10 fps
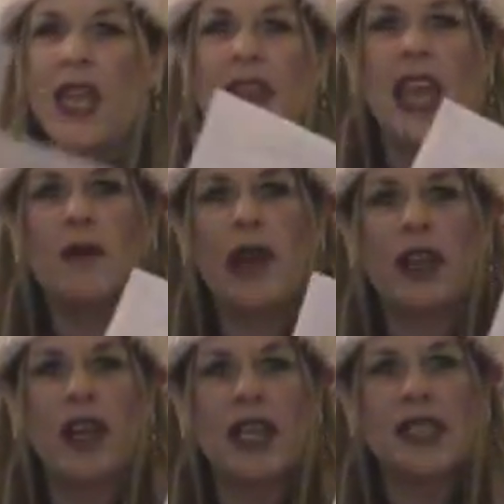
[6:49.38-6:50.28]
They went
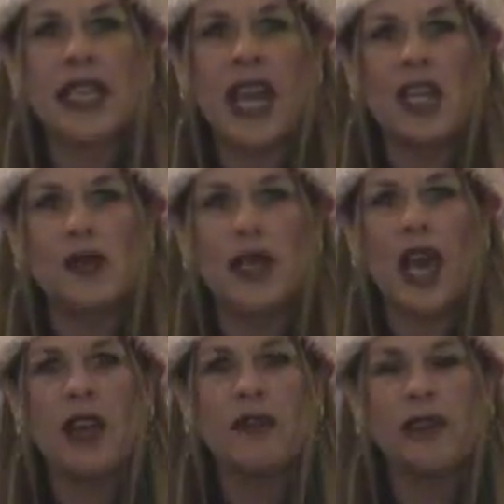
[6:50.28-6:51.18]
across the country
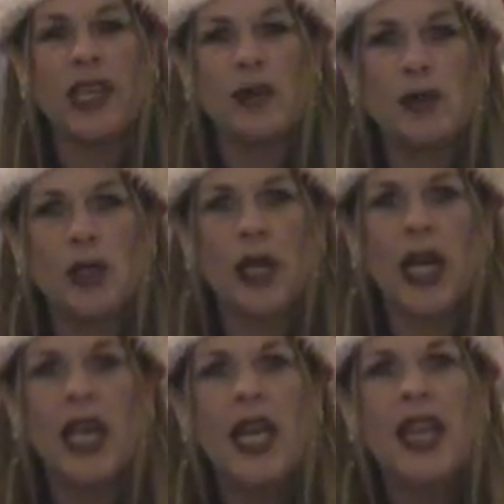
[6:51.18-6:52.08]
on the Freedom
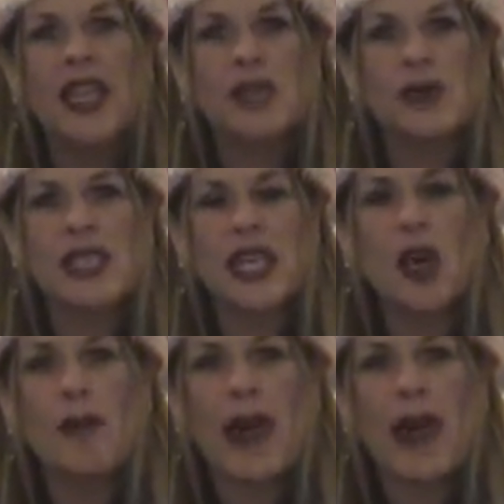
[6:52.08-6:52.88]
Tour. This was Neil